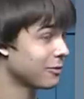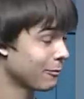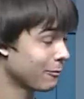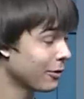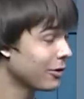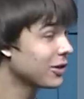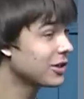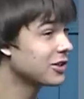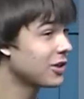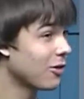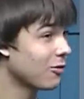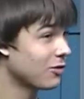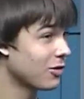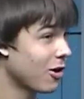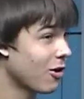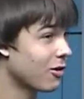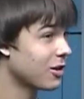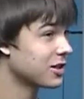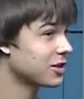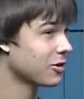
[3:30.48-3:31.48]
we really don't
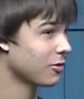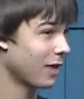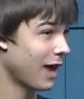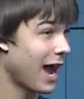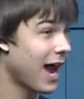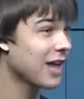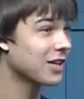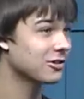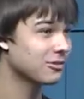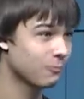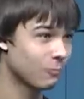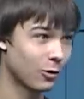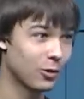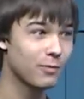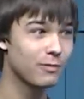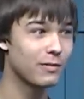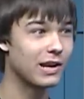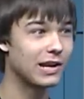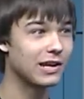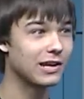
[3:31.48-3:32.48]
know because there were actually
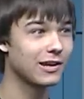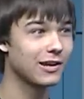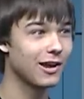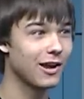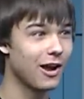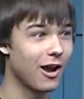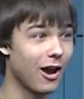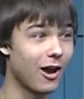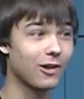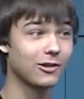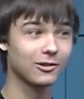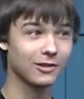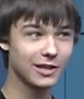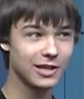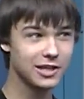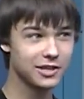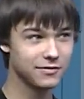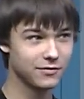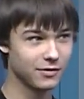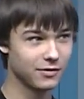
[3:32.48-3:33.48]
weren't many uh,
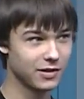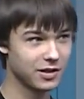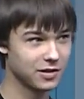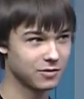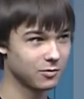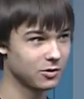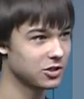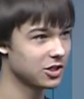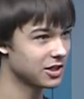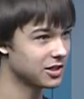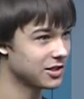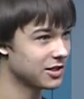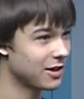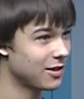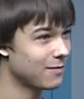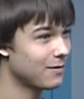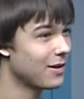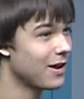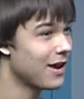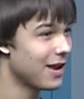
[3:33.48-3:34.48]
leaks for this one, oh, just
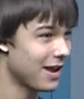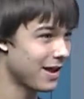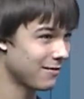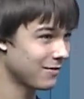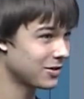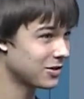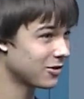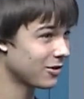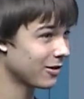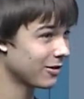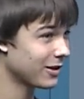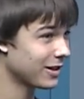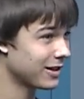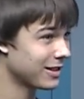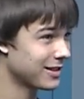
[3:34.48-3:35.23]
some inventory. Oh, so we have to wait